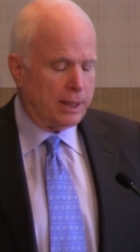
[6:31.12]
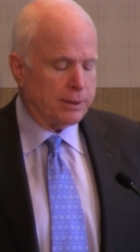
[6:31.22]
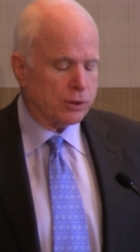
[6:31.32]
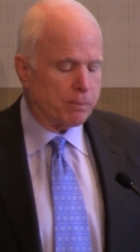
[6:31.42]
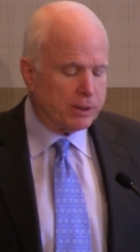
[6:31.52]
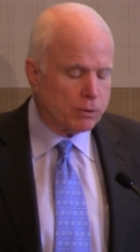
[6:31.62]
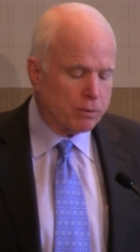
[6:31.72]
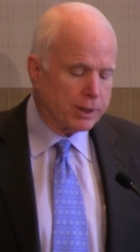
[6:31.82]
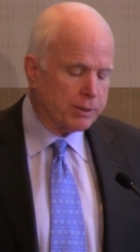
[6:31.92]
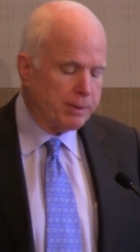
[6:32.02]
and there's much
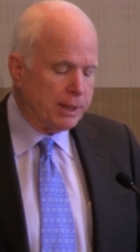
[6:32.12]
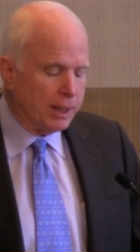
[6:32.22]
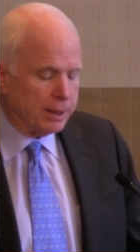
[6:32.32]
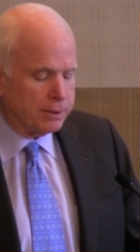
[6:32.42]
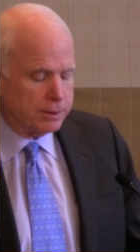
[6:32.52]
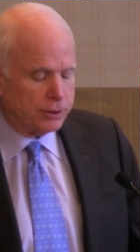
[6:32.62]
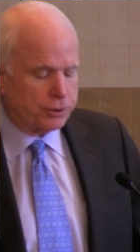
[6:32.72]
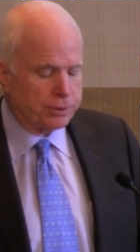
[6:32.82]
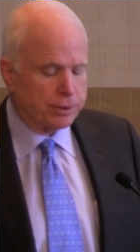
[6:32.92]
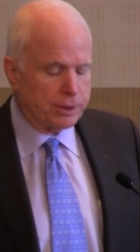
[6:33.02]
work to be done to
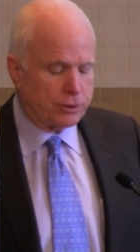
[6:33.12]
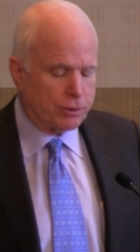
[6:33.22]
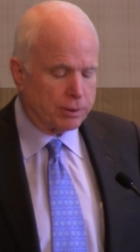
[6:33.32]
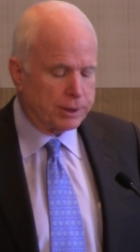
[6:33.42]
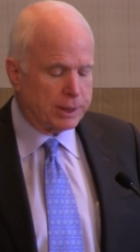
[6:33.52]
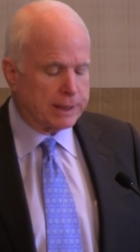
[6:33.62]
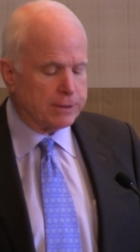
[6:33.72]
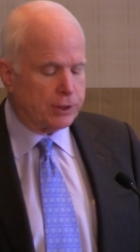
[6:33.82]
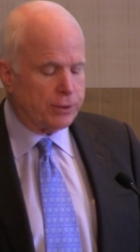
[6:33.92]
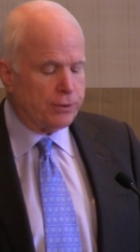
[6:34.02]
ensure that Georgia
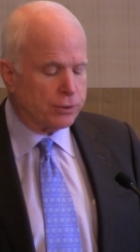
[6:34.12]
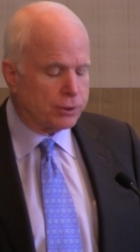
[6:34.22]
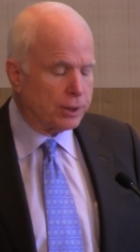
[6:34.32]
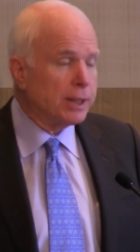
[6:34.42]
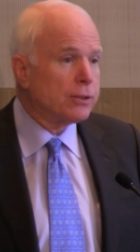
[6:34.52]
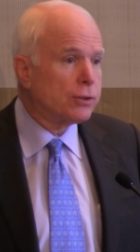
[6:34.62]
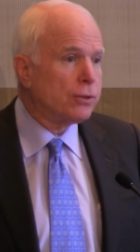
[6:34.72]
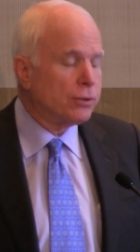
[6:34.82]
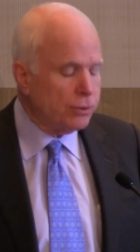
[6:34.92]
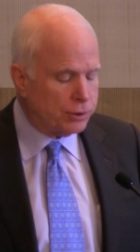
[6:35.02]
continues to
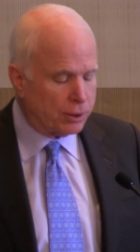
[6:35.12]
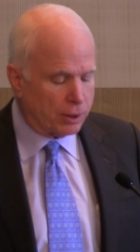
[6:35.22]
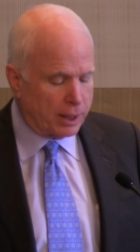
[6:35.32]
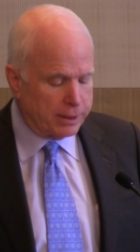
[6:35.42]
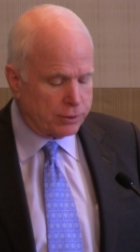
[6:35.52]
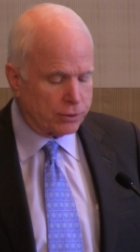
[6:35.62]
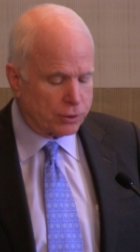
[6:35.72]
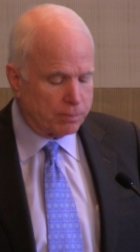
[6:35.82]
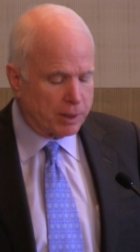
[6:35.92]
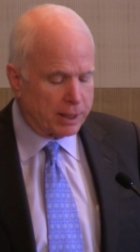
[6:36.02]
institutionalize its
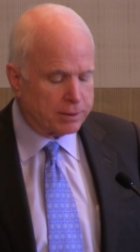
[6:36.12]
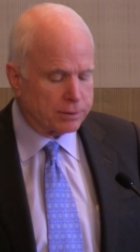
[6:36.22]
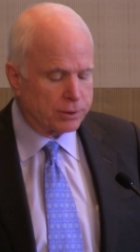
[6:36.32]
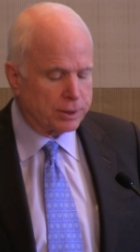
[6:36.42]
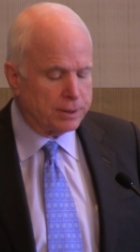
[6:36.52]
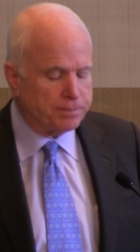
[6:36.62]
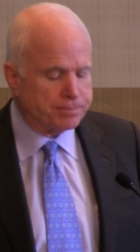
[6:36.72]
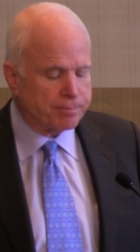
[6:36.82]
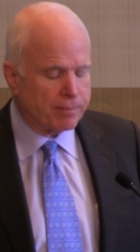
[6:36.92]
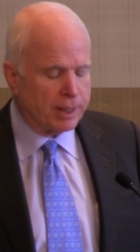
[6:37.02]
democracy
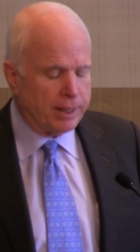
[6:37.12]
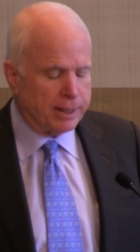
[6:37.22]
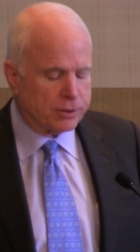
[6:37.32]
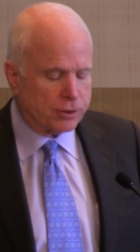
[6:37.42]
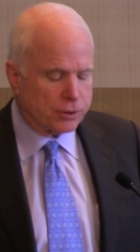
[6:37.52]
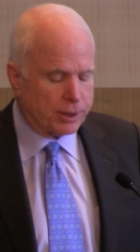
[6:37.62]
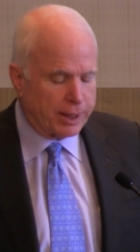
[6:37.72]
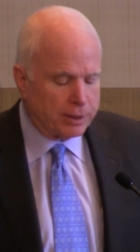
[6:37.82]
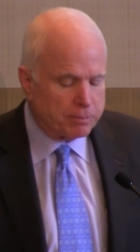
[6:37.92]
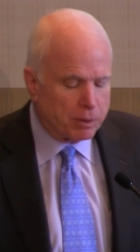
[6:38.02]
and
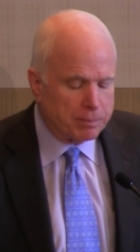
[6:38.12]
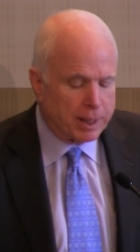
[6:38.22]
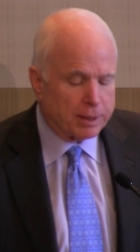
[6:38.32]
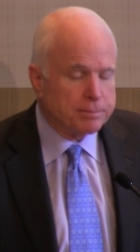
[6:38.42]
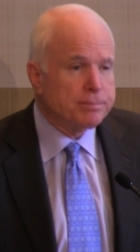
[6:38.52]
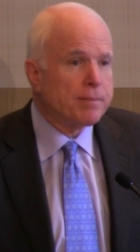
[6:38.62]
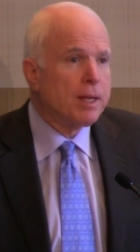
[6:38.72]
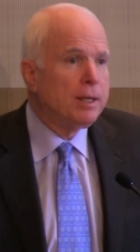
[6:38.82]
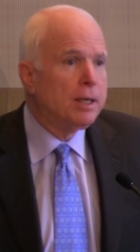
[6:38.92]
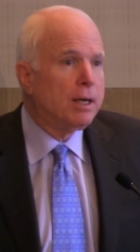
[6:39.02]
sustain the momentum
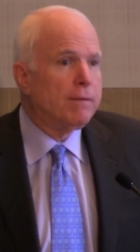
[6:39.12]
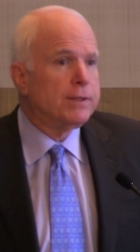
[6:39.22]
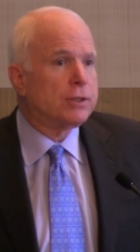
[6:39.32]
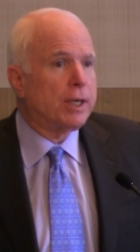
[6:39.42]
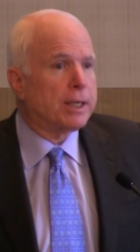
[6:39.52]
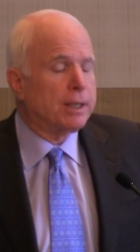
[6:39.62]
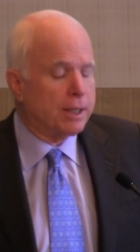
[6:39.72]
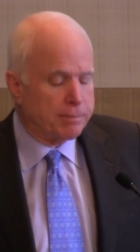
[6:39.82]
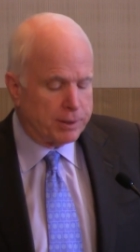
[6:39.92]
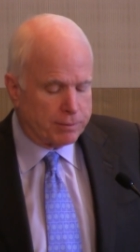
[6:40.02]
of its
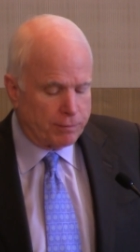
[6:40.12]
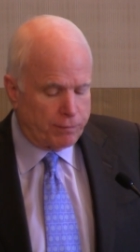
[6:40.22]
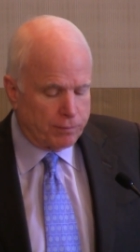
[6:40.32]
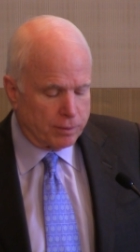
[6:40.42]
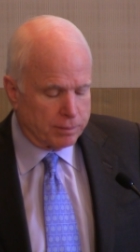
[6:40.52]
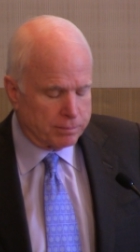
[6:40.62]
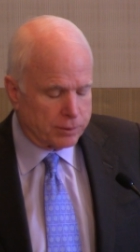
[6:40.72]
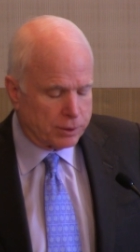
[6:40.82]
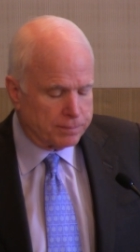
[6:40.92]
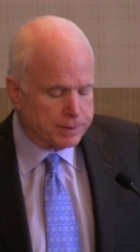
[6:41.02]
economic
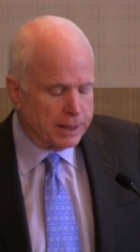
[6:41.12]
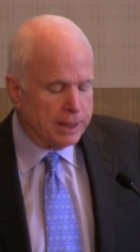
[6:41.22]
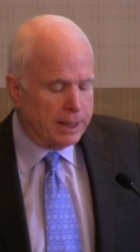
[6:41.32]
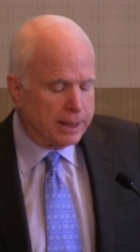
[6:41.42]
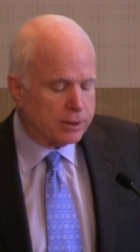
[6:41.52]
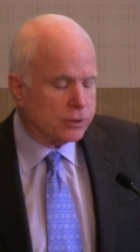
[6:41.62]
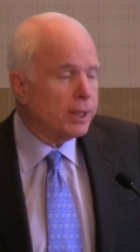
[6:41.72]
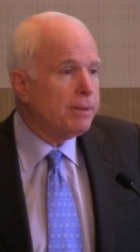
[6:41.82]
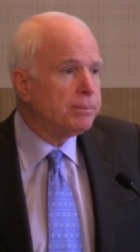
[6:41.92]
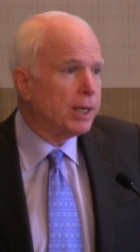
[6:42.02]
reforms. At the
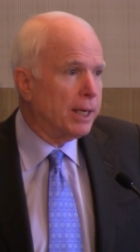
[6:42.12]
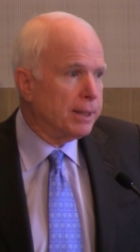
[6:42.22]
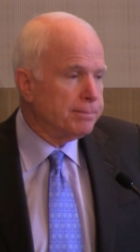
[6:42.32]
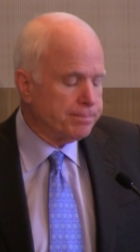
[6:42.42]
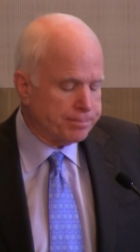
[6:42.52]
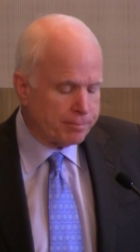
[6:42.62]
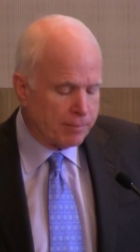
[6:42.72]
same time,